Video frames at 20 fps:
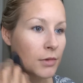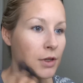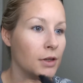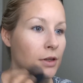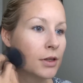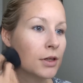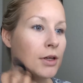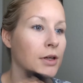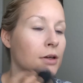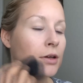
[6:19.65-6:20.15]

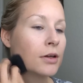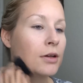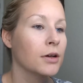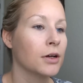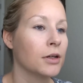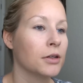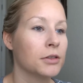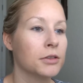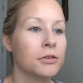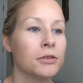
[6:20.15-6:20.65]
And then
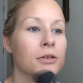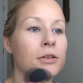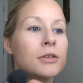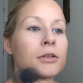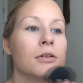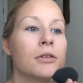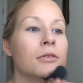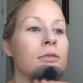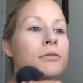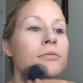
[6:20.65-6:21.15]
I'll do a
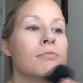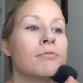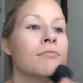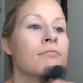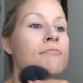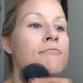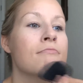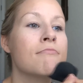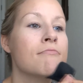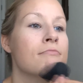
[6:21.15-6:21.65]
little
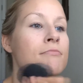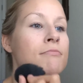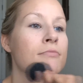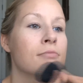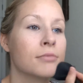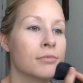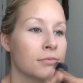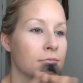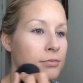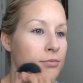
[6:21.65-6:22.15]

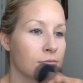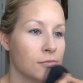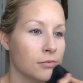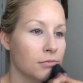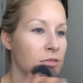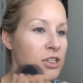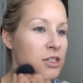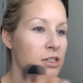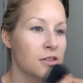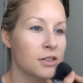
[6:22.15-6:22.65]

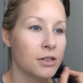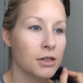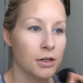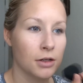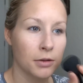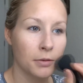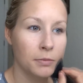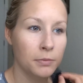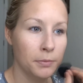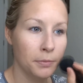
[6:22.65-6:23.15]
on my
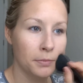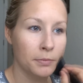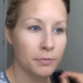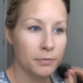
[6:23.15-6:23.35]
chin